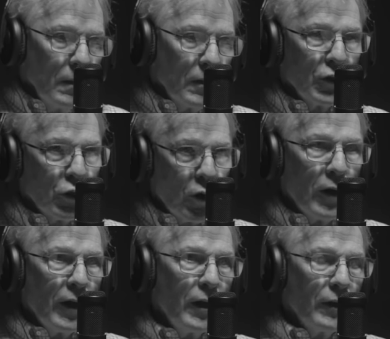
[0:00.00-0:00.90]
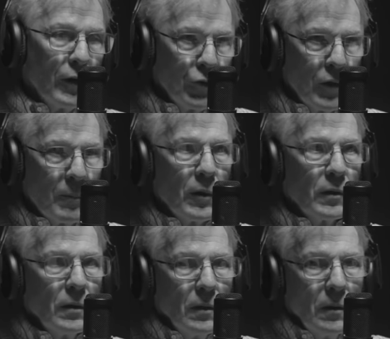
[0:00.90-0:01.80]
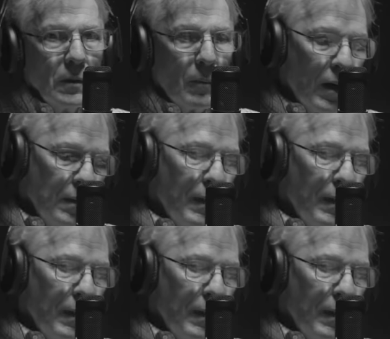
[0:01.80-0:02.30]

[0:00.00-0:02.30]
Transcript: They're sturdy, they're zippered. The body